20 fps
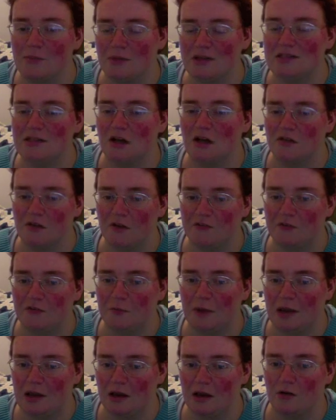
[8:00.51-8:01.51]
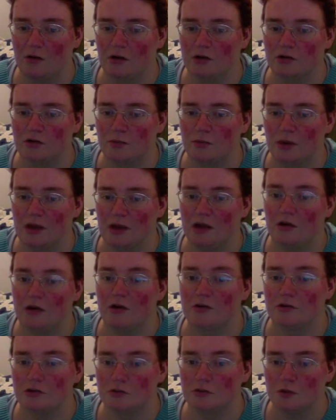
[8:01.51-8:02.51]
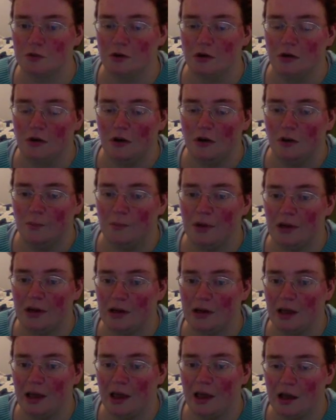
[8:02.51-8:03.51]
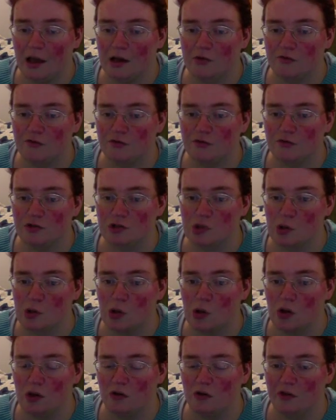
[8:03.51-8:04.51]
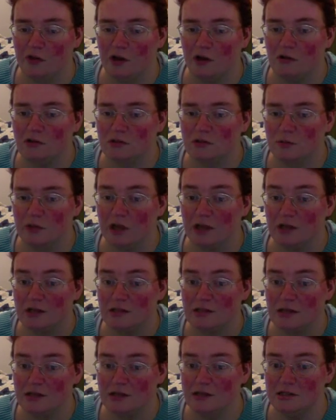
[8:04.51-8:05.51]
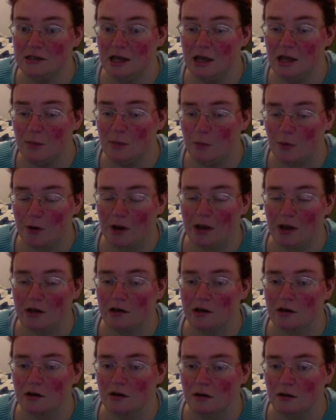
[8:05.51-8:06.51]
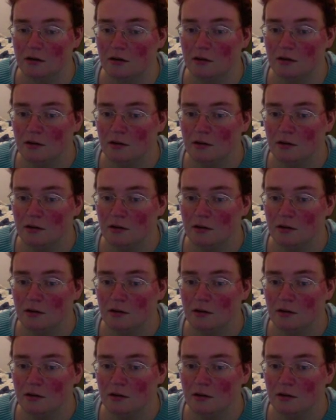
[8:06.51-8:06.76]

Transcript: myself after my character. My character's been Anne for so long that ultimately I decided to name her Annika.